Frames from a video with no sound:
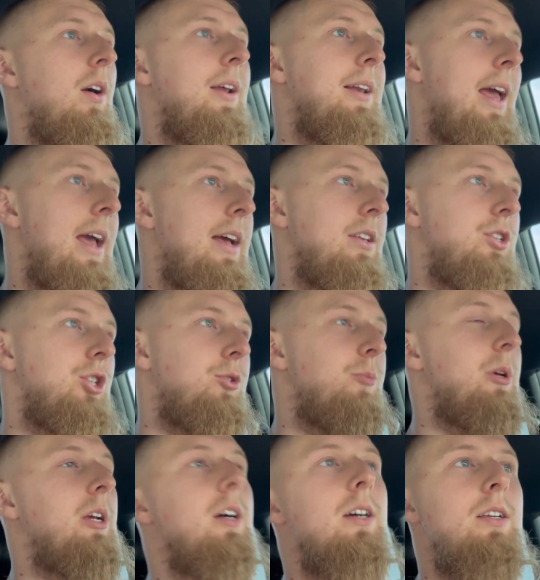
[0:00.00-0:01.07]
enhanced, just
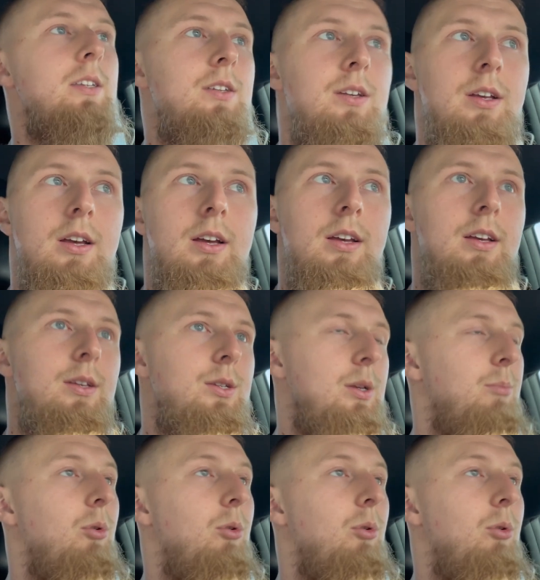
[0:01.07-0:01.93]
because, simple